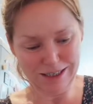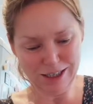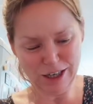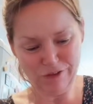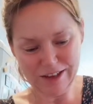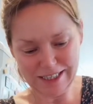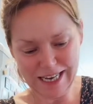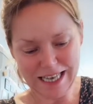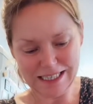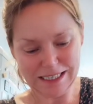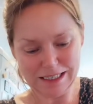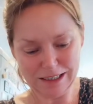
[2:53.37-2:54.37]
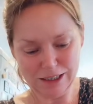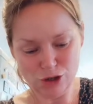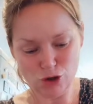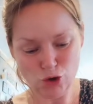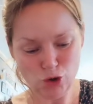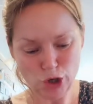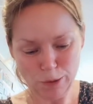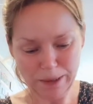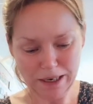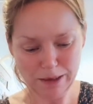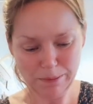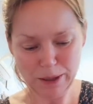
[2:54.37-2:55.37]
Just fantastic. Zhuzh up
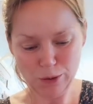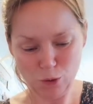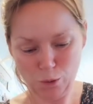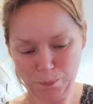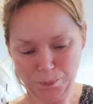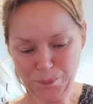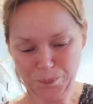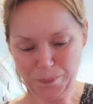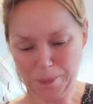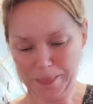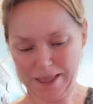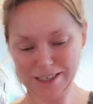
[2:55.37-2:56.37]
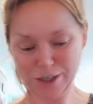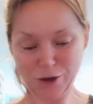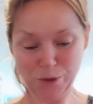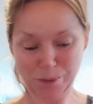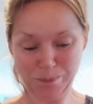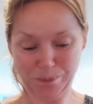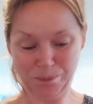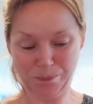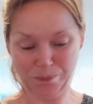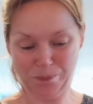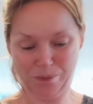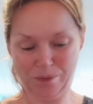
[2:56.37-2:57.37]
any meal. So,
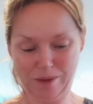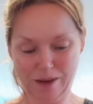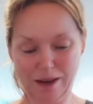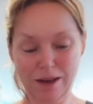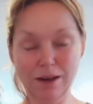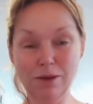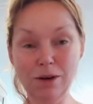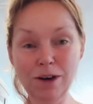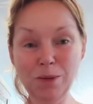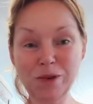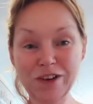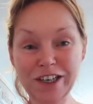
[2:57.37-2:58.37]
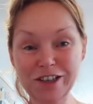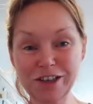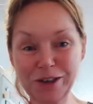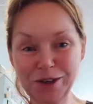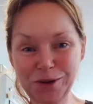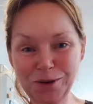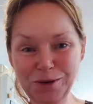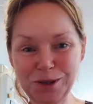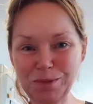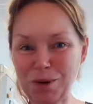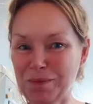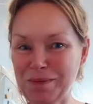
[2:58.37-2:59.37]
right, we're ready to go. Let's
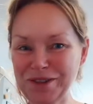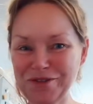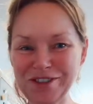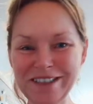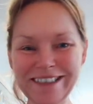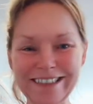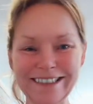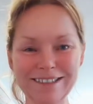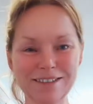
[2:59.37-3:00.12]
pop them in the freezer.